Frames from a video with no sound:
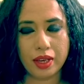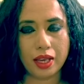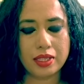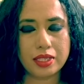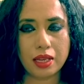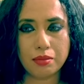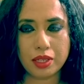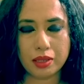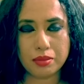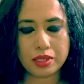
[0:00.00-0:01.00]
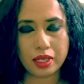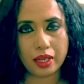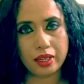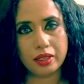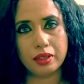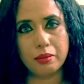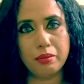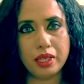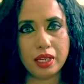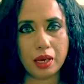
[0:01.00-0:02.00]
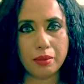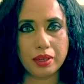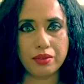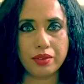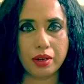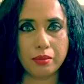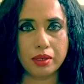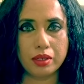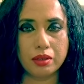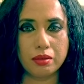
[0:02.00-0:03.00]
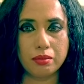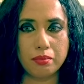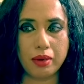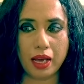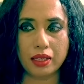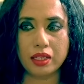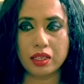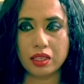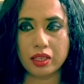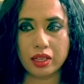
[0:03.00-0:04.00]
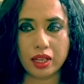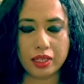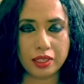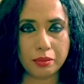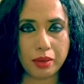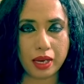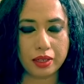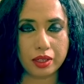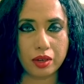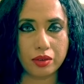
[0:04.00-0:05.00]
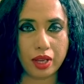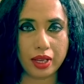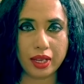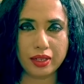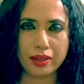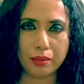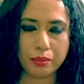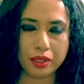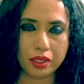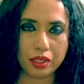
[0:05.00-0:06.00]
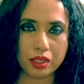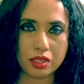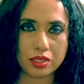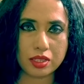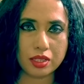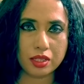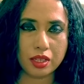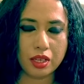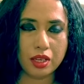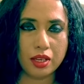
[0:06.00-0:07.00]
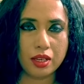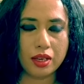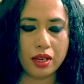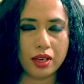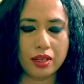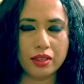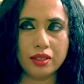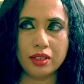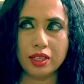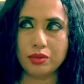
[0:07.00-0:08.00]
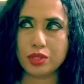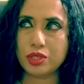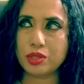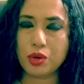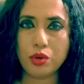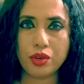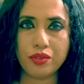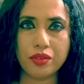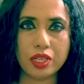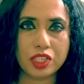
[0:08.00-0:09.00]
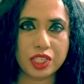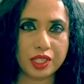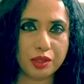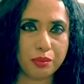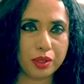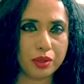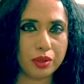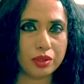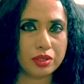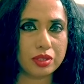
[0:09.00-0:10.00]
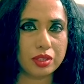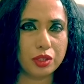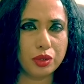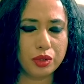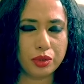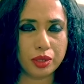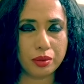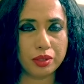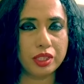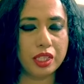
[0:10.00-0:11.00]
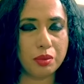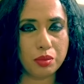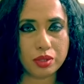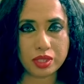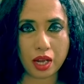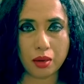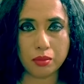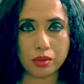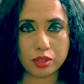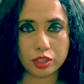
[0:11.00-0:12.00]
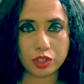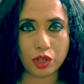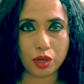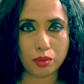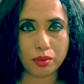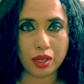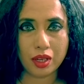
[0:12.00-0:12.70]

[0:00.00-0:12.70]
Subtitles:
And sometimes, like me coming from a banking and an IT background, I ended up in nursing, and it was so refreshing because you're doing the most humble job.